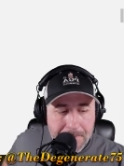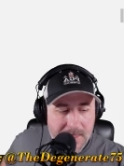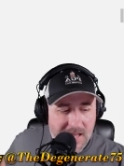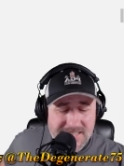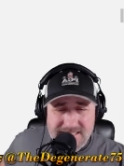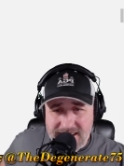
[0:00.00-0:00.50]

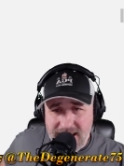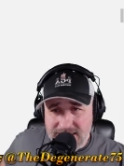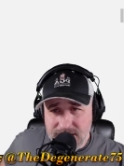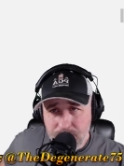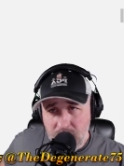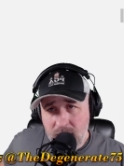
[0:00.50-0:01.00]
That's it,
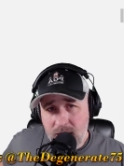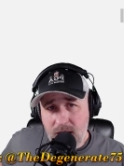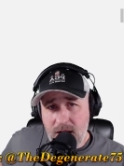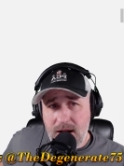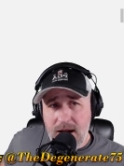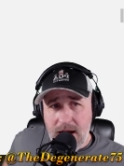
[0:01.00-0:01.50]
guys.
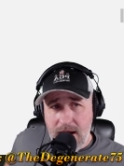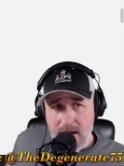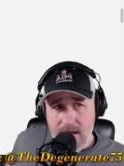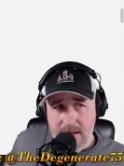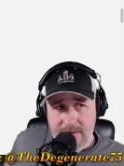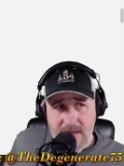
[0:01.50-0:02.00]

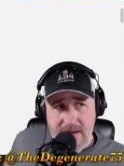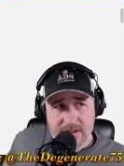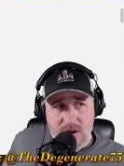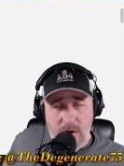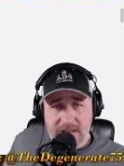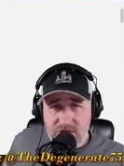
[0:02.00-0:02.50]
If you have
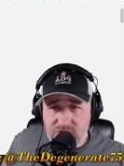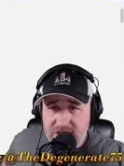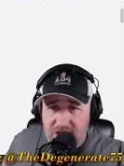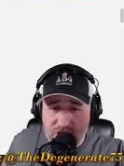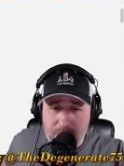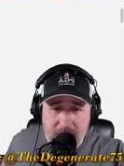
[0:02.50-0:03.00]
any questions,
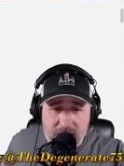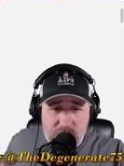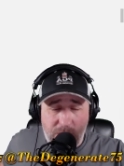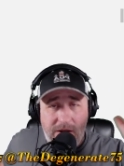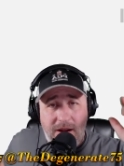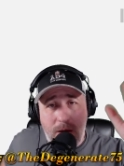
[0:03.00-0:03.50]
reach out to me on
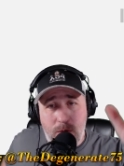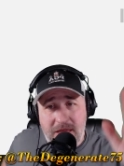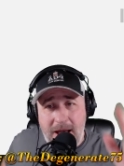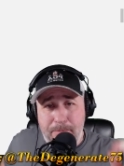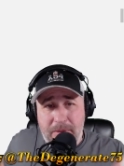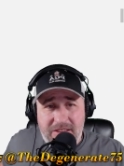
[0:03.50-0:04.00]
Twitter. I will
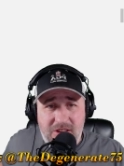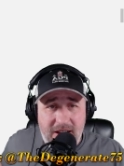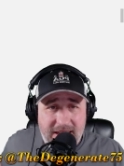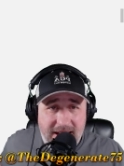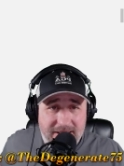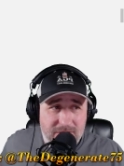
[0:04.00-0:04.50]
not big
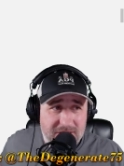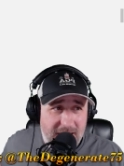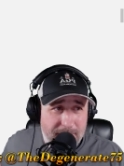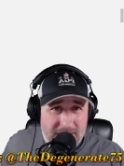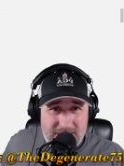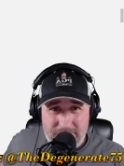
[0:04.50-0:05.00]
dog you. I don't
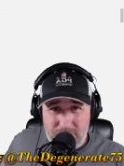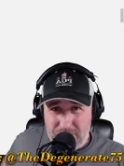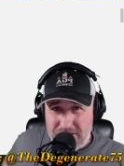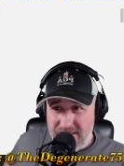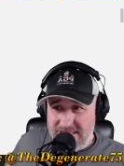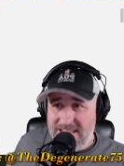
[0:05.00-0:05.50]
take myself too
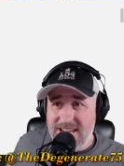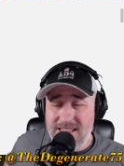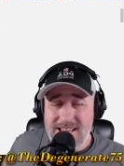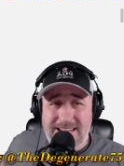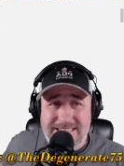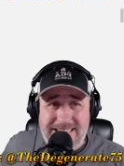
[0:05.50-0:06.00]
serious like a
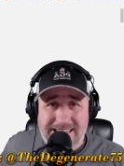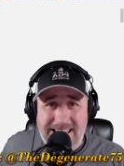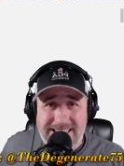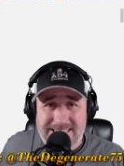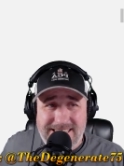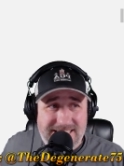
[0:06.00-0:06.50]
lot of
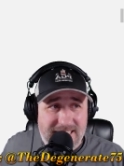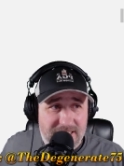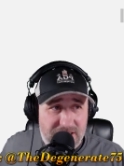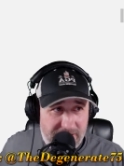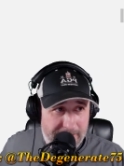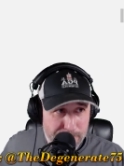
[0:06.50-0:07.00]
dickheads in this
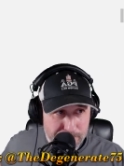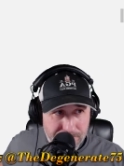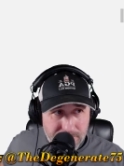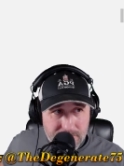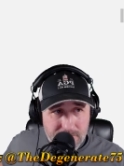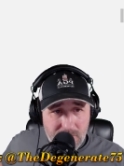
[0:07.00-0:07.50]
industry.
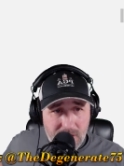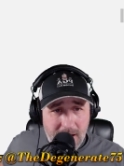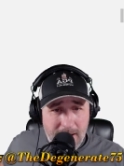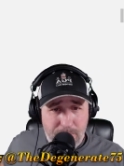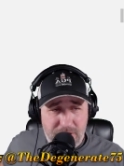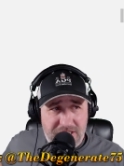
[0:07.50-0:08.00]

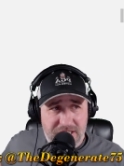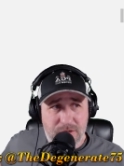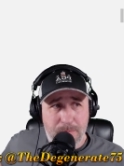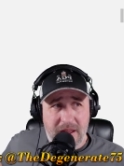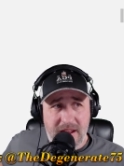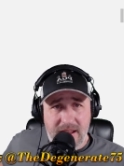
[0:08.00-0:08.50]
I appreciate
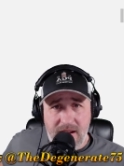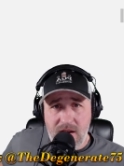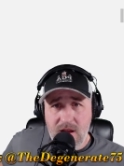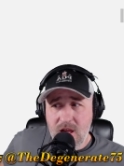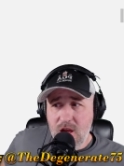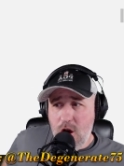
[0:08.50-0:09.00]
you being here.
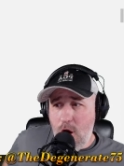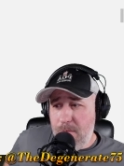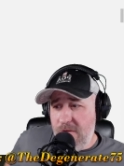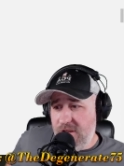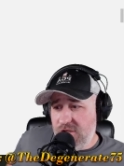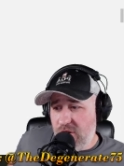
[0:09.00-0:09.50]
Hope
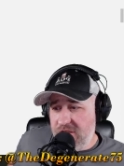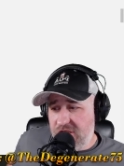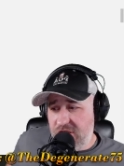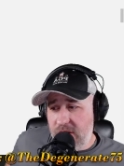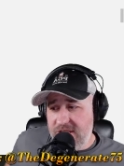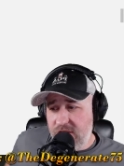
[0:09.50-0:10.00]
you've enjoyed the
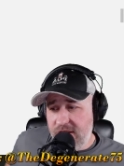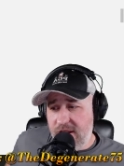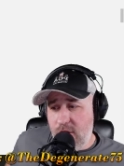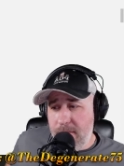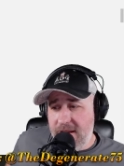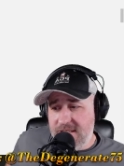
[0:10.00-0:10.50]
show. I still got to
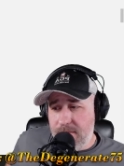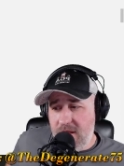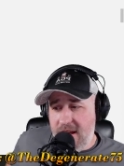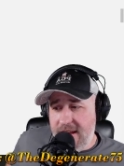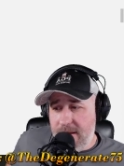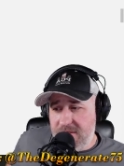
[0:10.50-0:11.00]
go make some
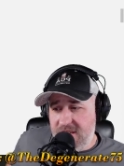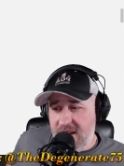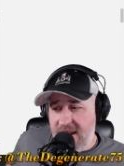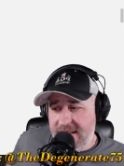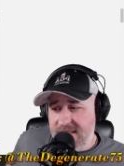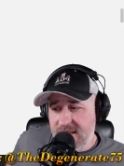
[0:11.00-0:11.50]
lineups
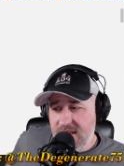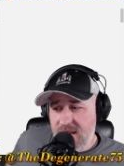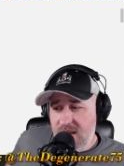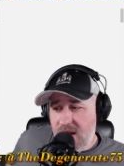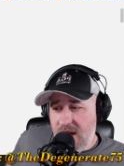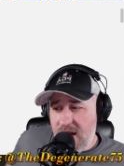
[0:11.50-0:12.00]
tonight.
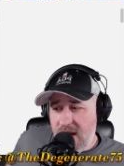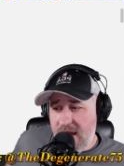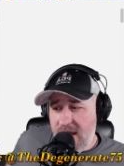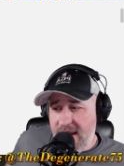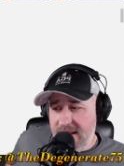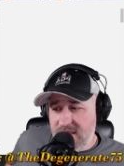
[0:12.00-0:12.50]

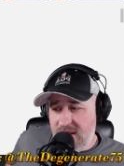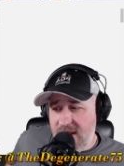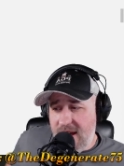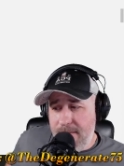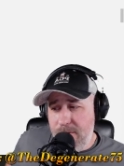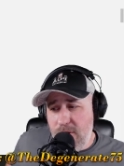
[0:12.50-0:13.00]

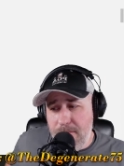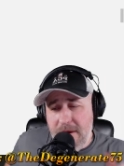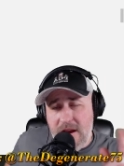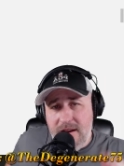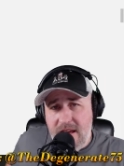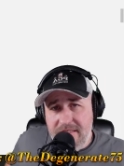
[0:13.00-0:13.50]
Anton, I'm doing
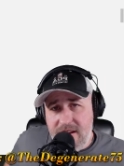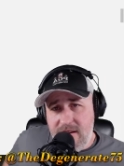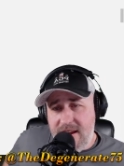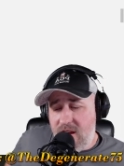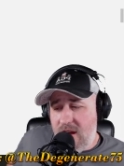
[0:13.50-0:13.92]
better now that you're here.